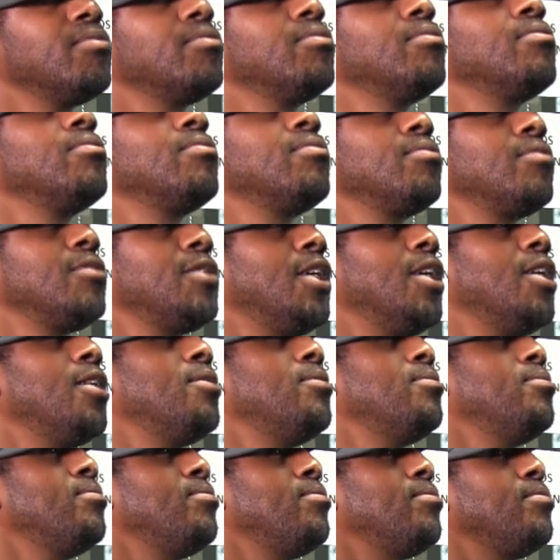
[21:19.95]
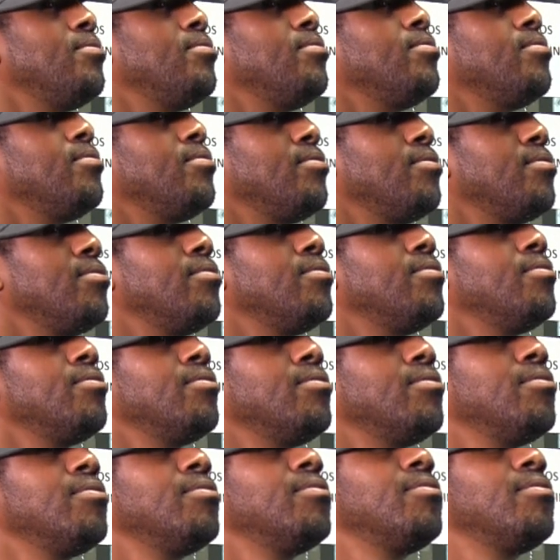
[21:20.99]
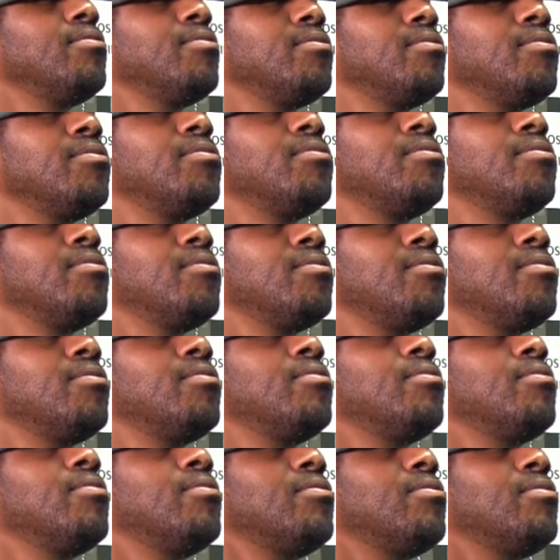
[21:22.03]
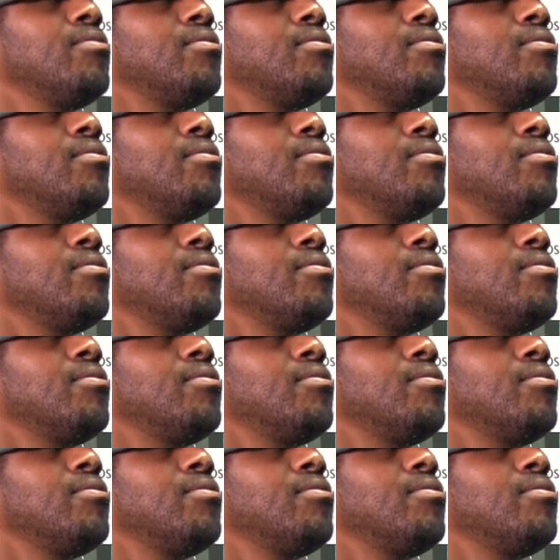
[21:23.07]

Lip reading: The person shown says nothing.